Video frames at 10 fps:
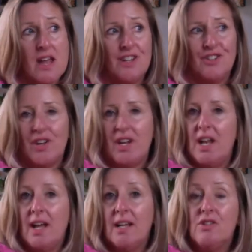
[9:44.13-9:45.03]
So I'd
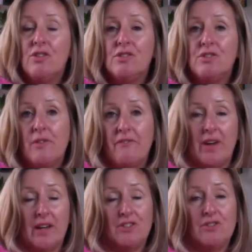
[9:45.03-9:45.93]
like to
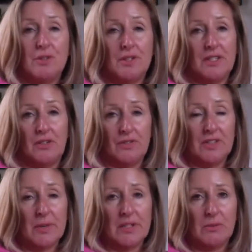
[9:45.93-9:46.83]
invite you to a different
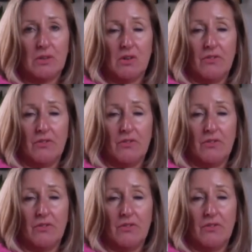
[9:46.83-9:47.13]
space with